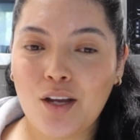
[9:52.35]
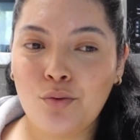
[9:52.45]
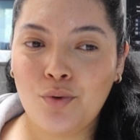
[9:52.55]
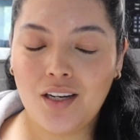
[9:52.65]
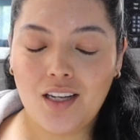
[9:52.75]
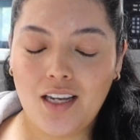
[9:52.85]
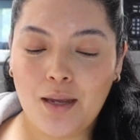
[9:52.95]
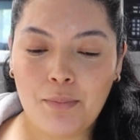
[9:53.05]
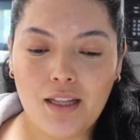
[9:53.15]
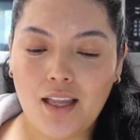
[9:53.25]
reading
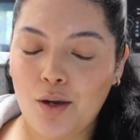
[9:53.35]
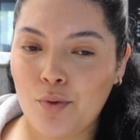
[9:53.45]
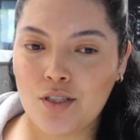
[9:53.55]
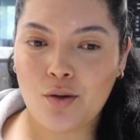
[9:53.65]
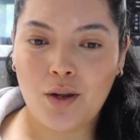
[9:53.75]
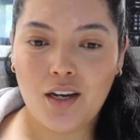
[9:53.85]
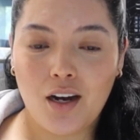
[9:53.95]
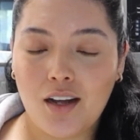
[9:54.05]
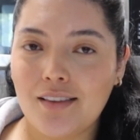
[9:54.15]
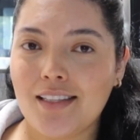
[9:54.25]
and being like what's going
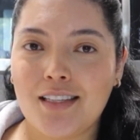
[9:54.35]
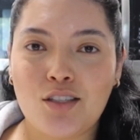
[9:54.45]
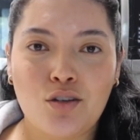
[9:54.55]
on this is